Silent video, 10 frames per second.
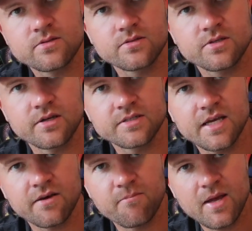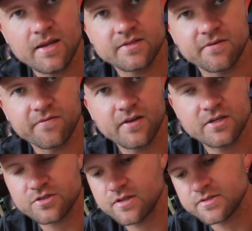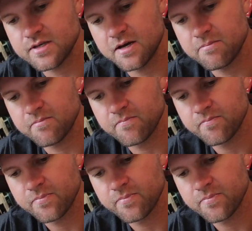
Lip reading: So just going to take a minute to finish this up.